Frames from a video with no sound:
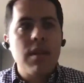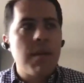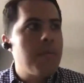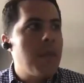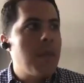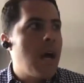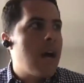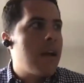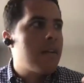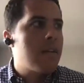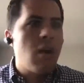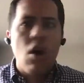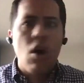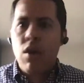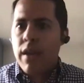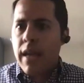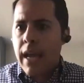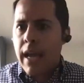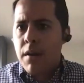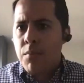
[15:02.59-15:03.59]
I'm not
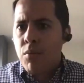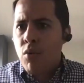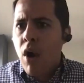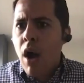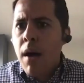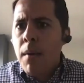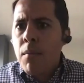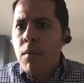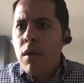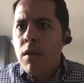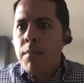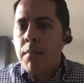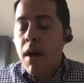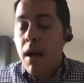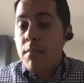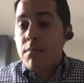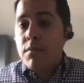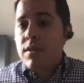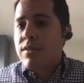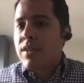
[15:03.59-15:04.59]
calling out a problem.
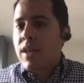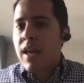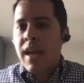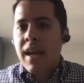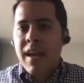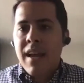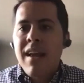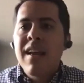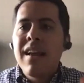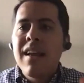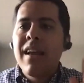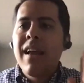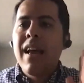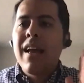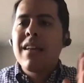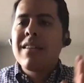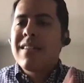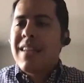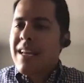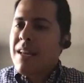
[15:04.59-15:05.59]
I'm just saying,
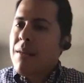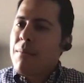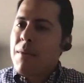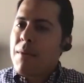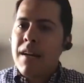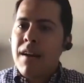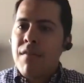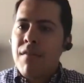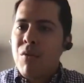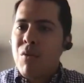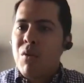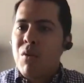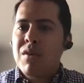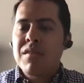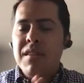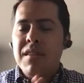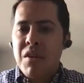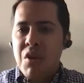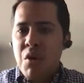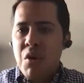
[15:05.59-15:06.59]
take a minute, everyone,
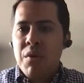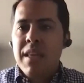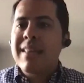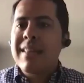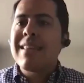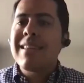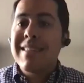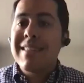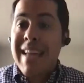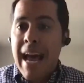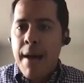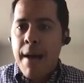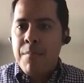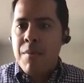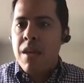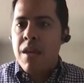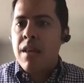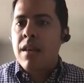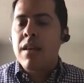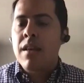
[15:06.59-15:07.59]
to know that this
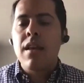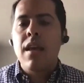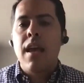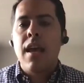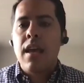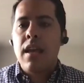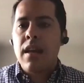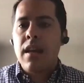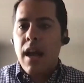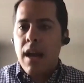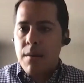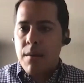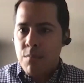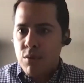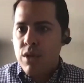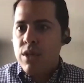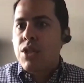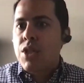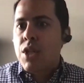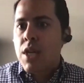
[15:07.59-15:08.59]
happened. And I
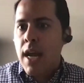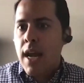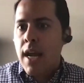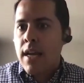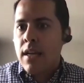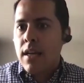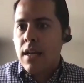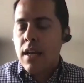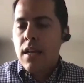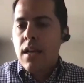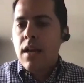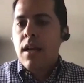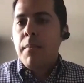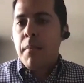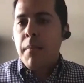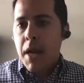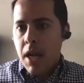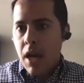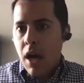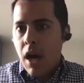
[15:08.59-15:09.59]
appreciate
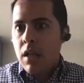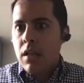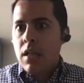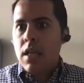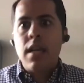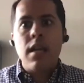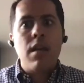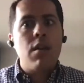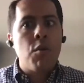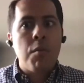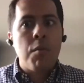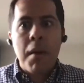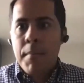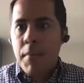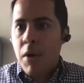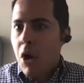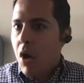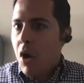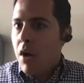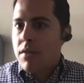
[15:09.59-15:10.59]
my colleague or my
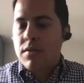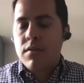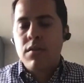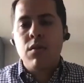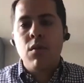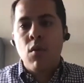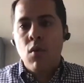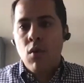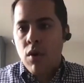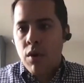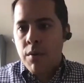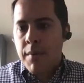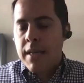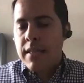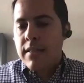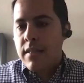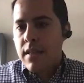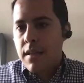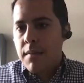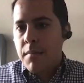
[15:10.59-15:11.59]
boss or my
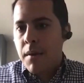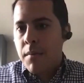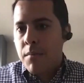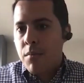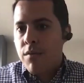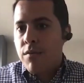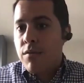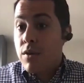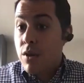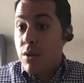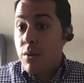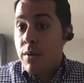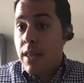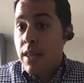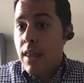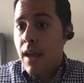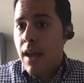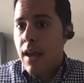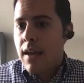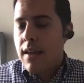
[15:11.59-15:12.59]
team member for doing
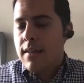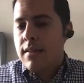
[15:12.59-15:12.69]
that.